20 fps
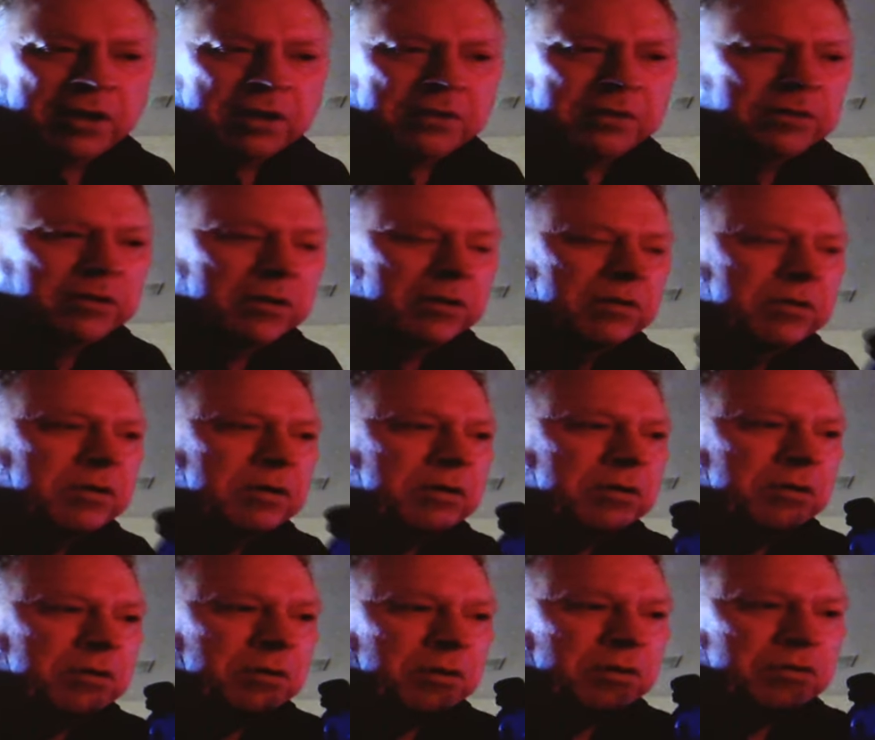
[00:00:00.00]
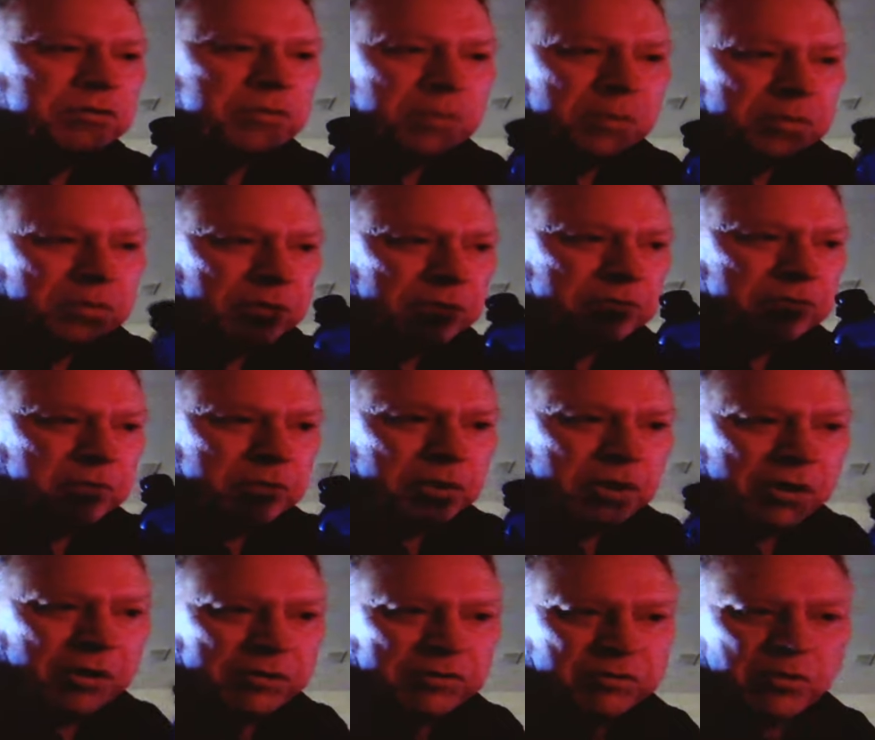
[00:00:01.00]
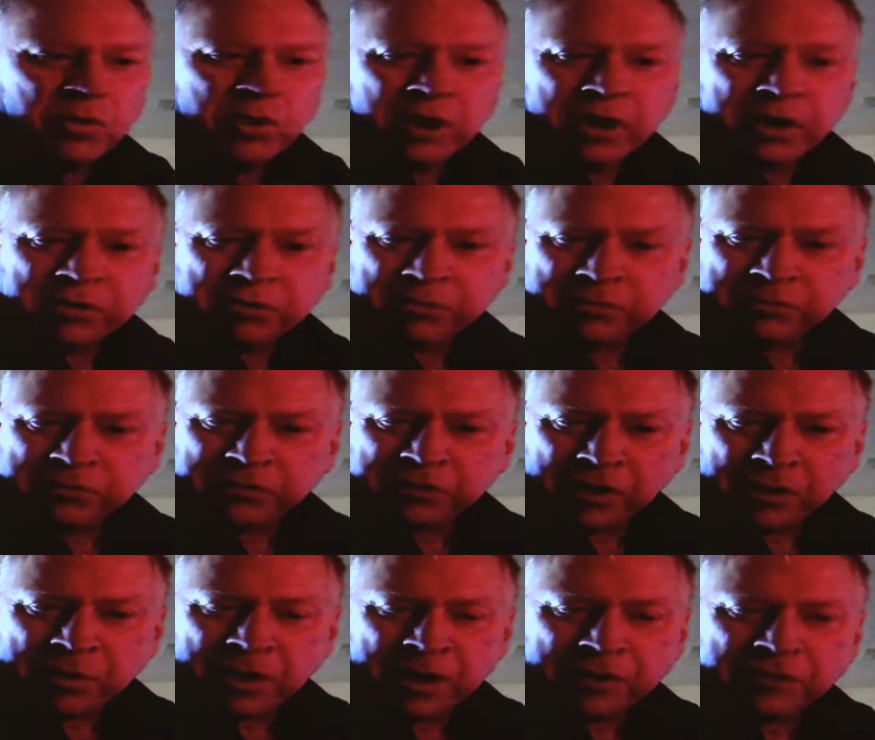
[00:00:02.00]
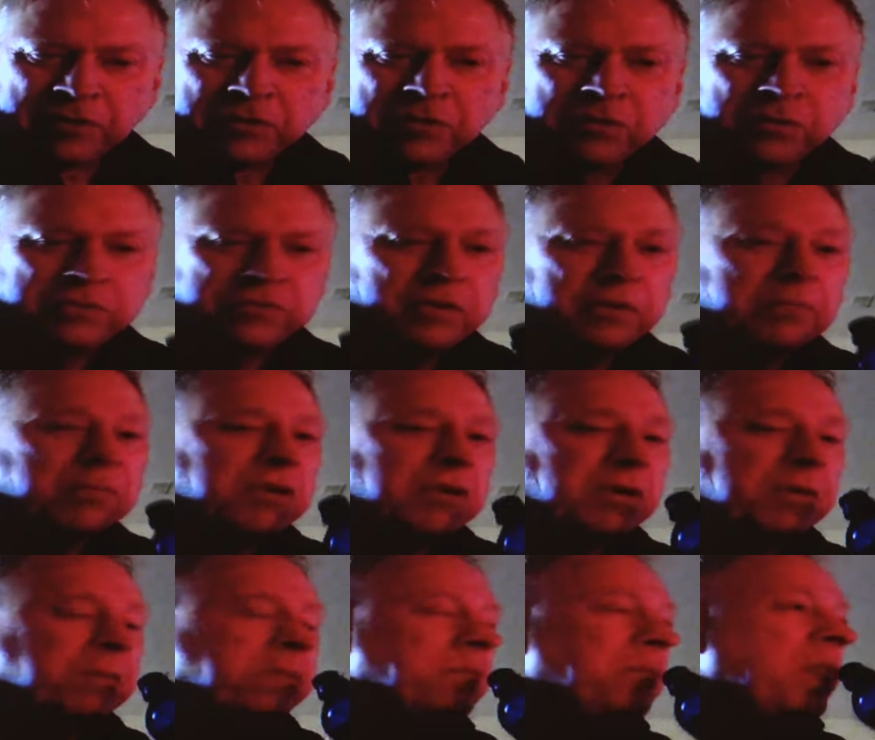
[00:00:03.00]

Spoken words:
And those were the areas where I set about to do something.